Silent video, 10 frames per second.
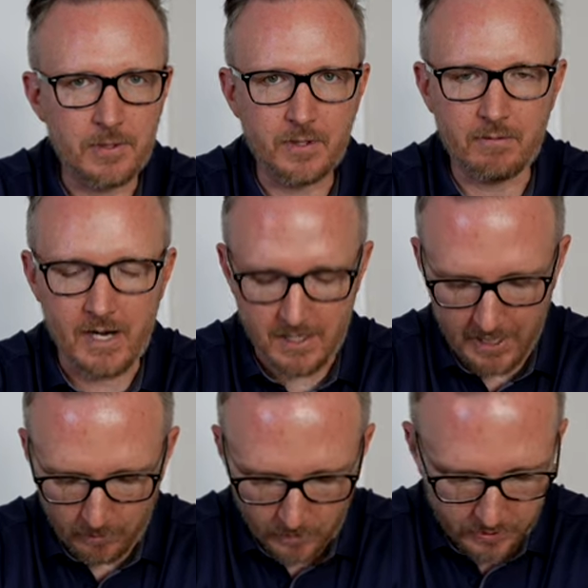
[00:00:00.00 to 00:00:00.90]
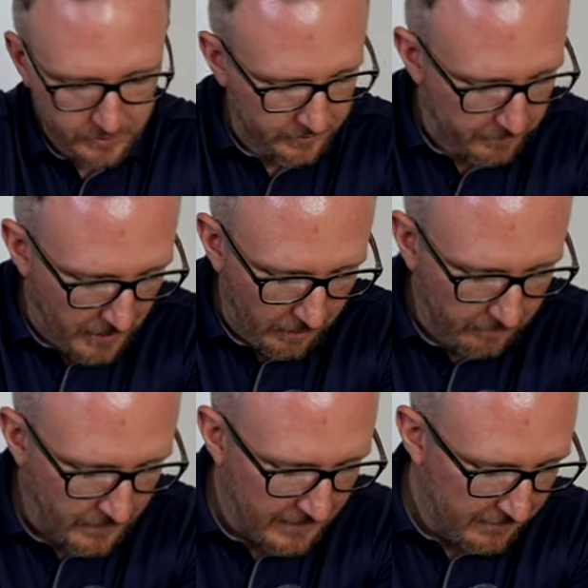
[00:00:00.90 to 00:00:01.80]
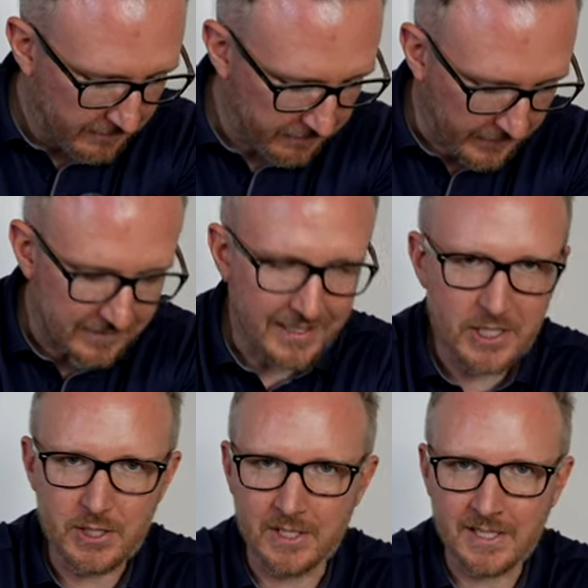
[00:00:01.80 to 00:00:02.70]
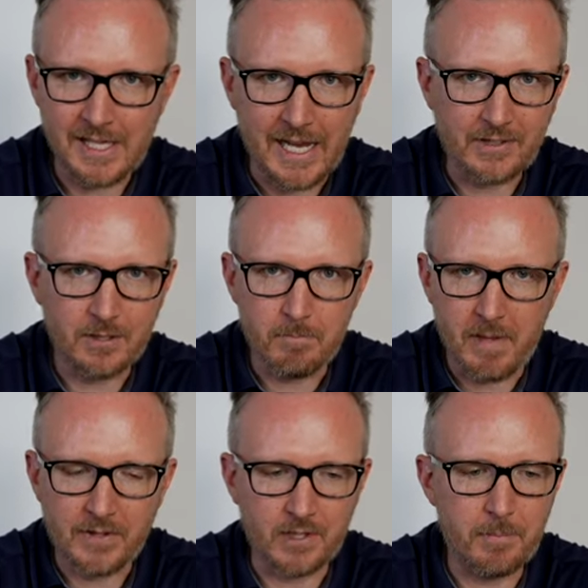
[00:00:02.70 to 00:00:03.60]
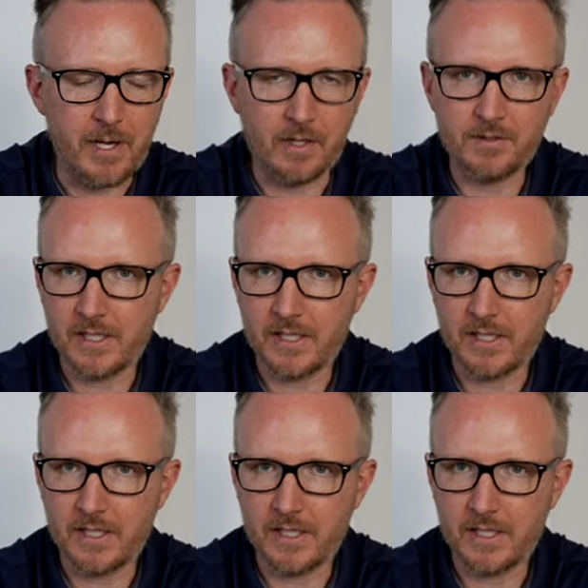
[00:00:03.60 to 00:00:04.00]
using right now, which are just a pair of Fyxation Gates Mesa pedals.